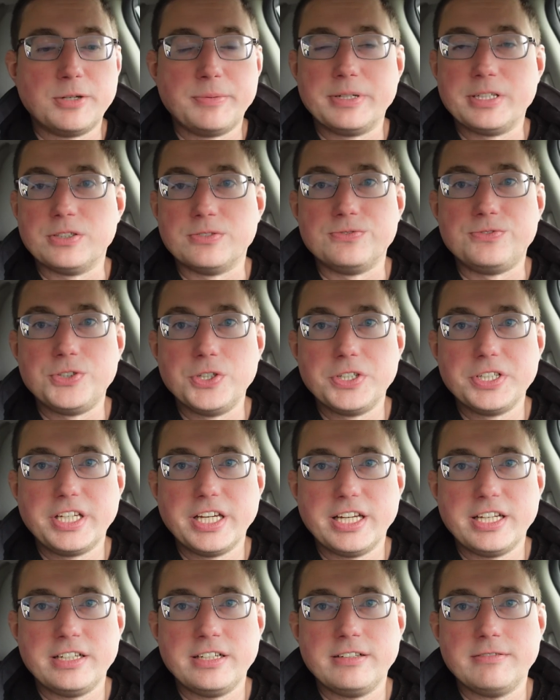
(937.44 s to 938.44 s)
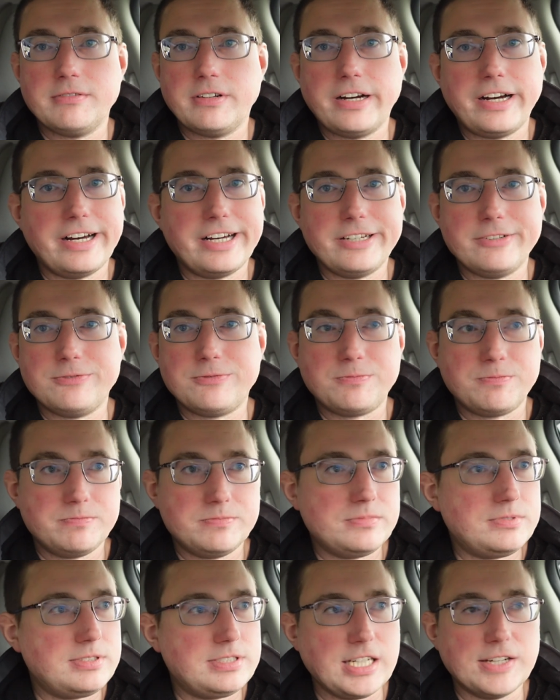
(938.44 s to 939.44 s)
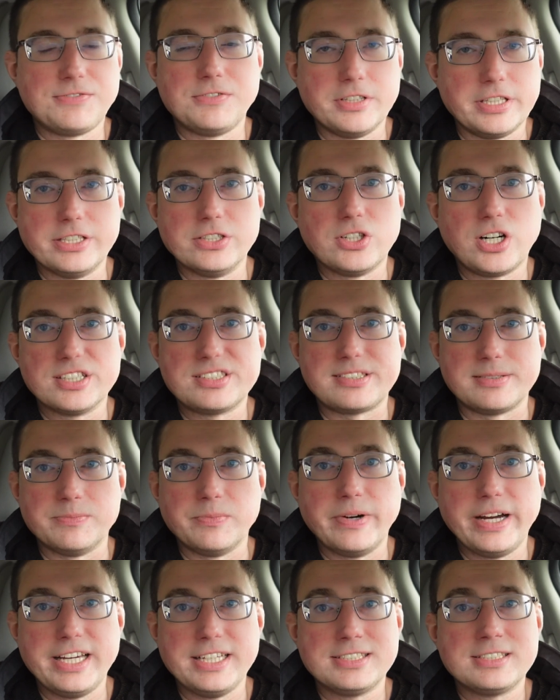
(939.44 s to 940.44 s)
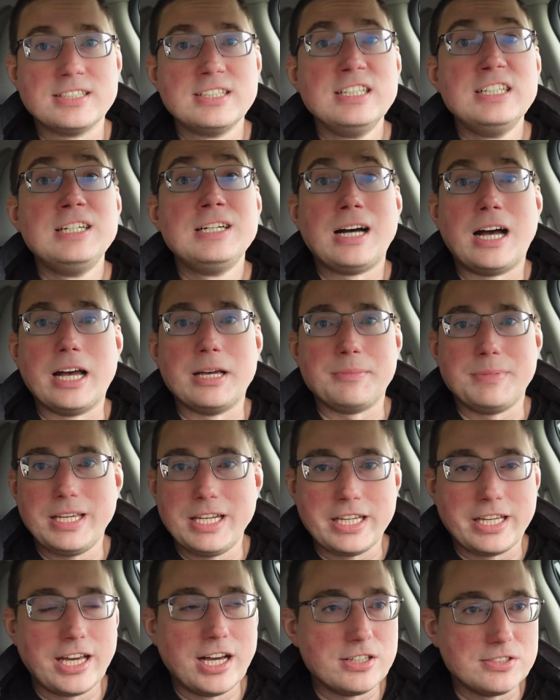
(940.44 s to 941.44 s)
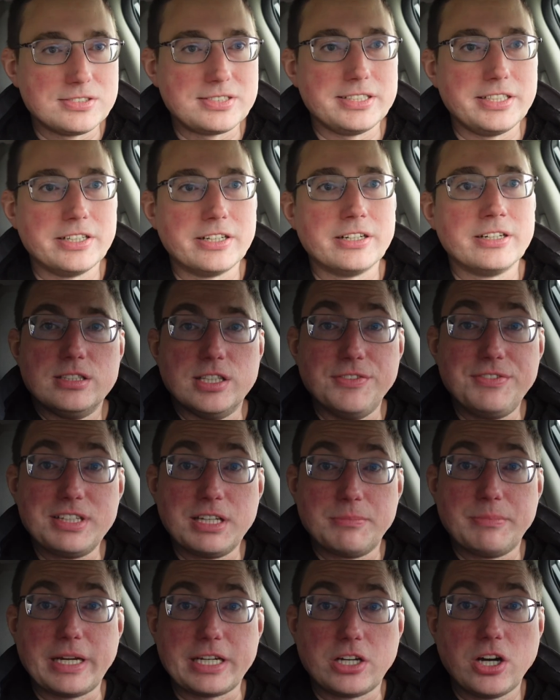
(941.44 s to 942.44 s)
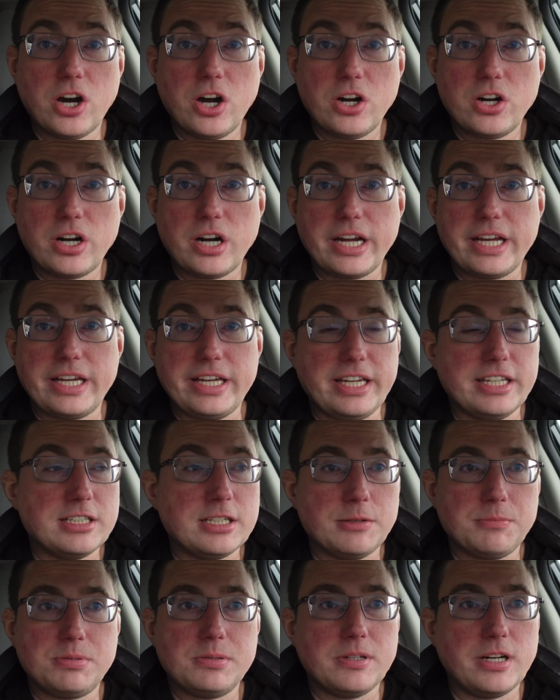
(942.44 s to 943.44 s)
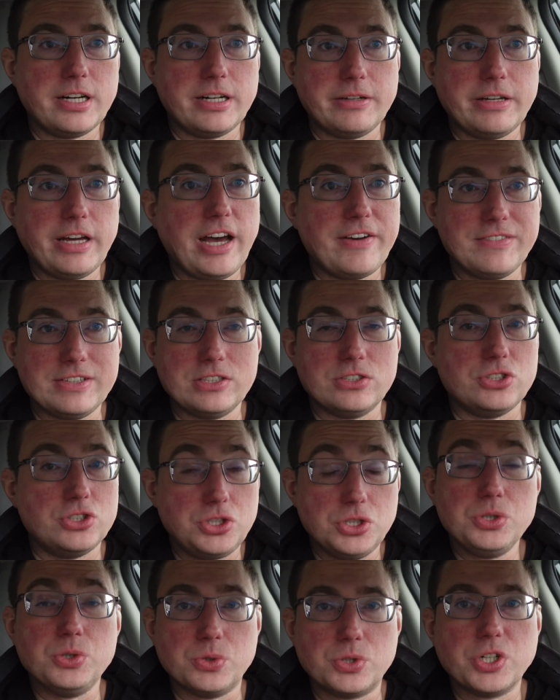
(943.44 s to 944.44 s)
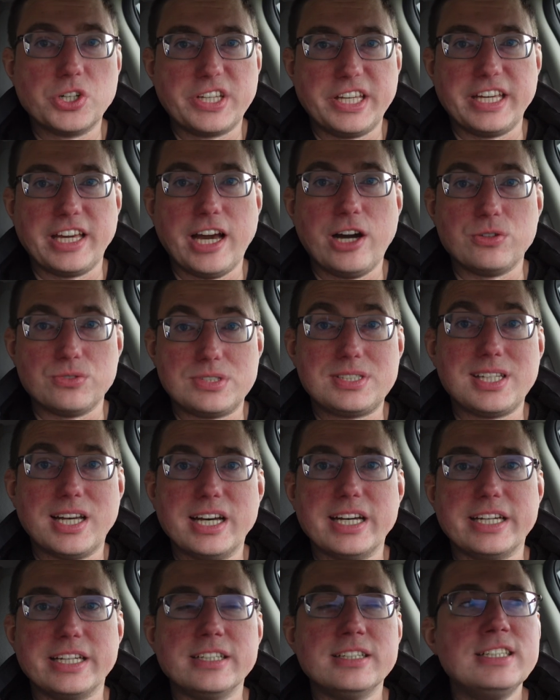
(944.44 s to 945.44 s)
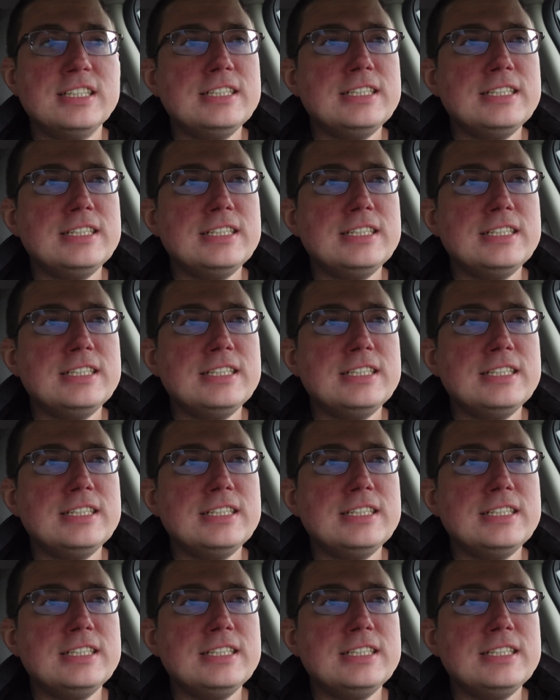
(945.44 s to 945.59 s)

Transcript: all my own food again. I've definitely lost some weight. I'm eating healthier. Living in my car, I end up having to do cooking outside